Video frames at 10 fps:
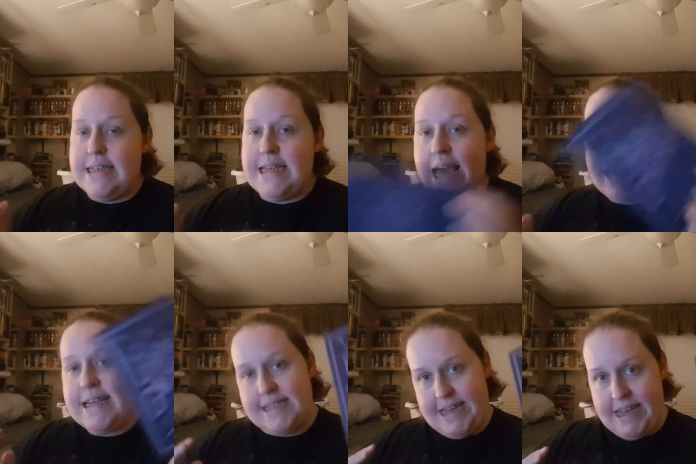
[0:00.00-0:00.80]

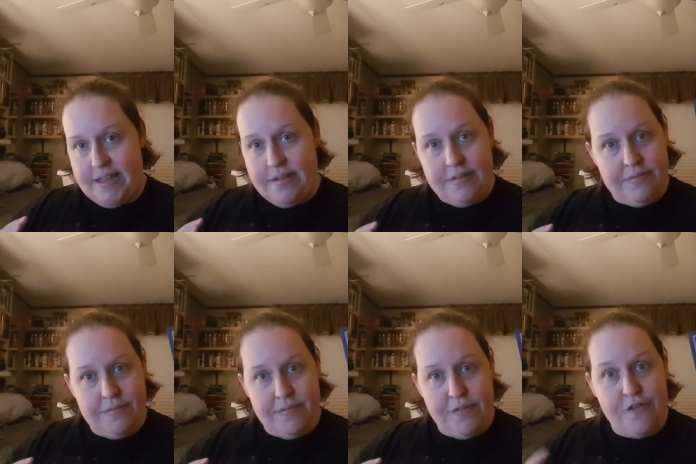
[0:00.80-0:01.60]
Daisy
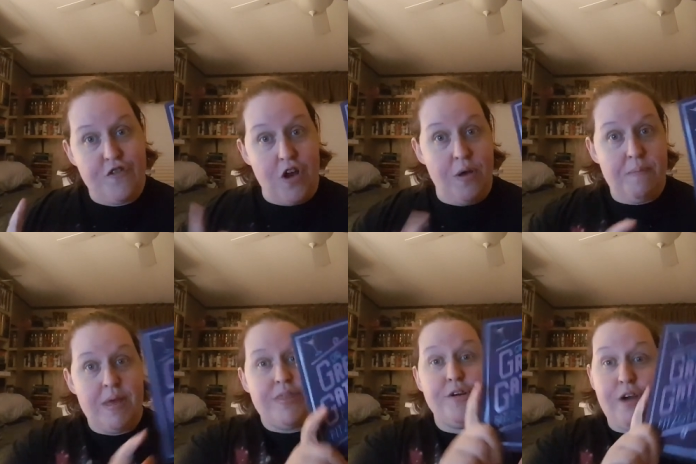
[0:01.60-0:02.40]
from
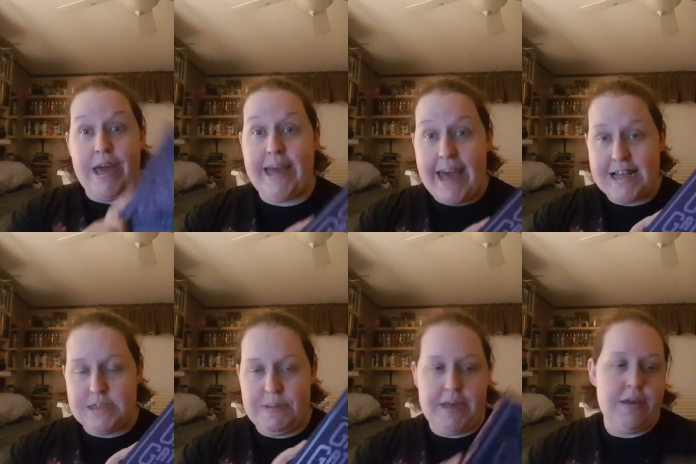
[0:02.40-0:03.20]
The Great
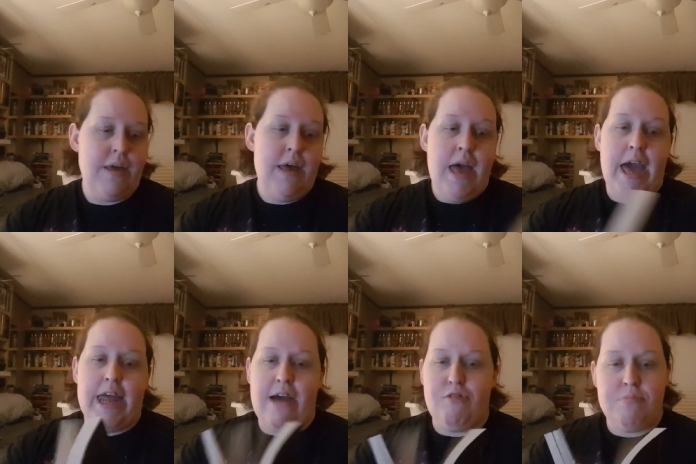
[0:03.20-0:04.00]
Gatsby. And
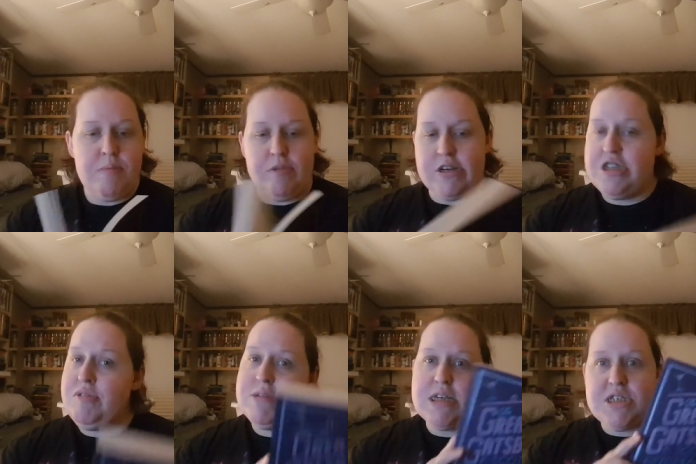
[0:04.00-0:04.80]
I remember she
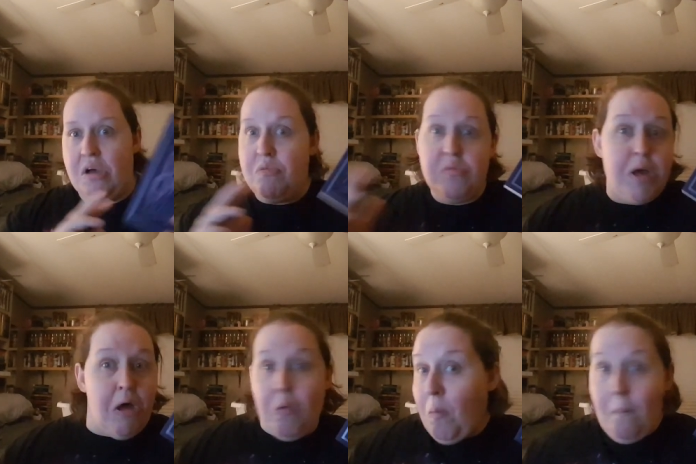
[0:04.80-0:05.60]
was a stone
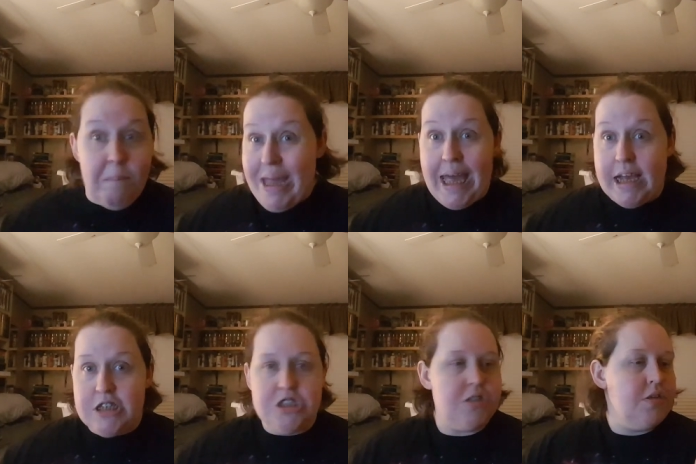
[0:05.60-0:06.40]
cold
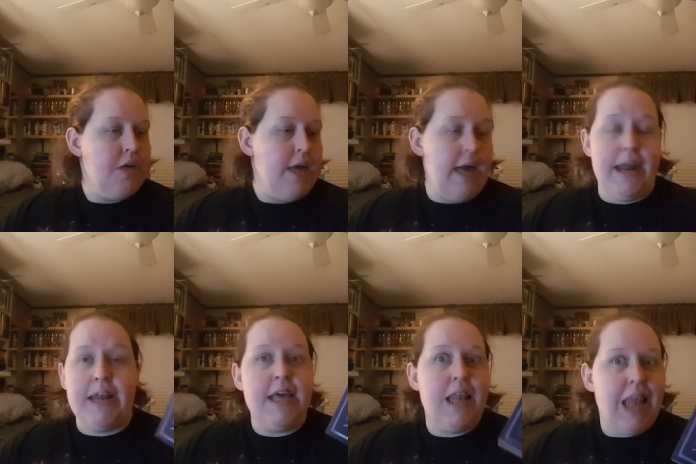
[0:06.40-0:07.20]
bitch. And I
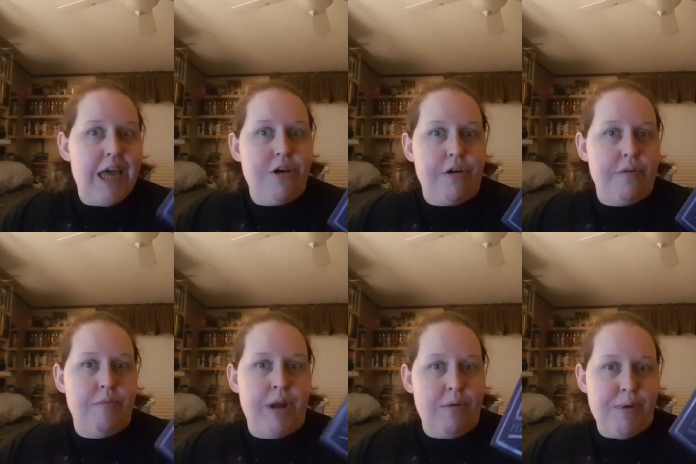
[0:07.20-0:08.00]
didn't like her
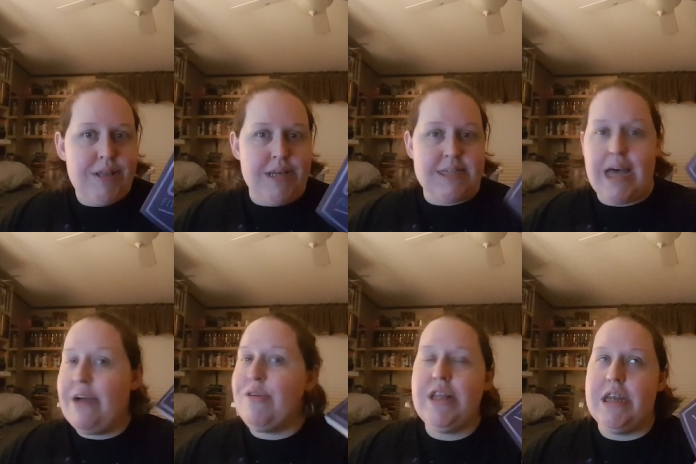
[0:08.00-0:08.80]
when I read this. I
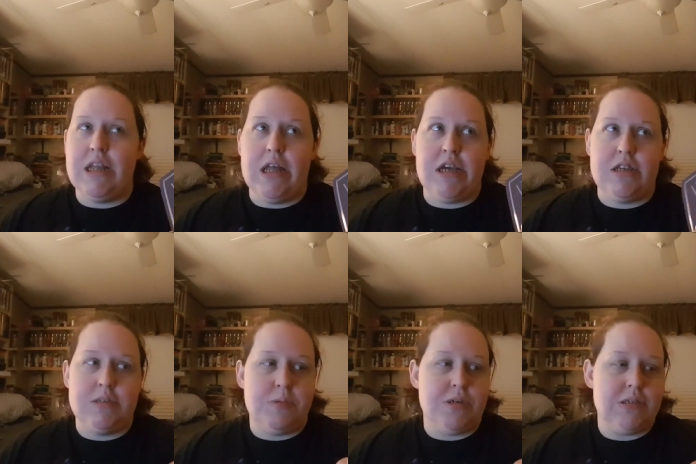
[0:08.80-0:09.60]
really didn't like this
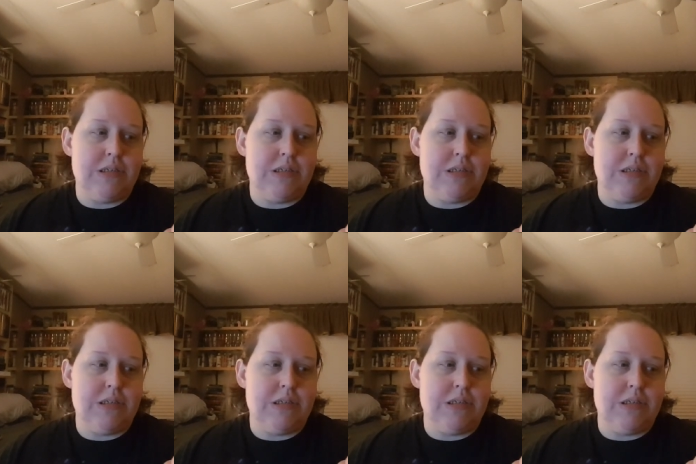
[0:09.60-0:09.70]
book.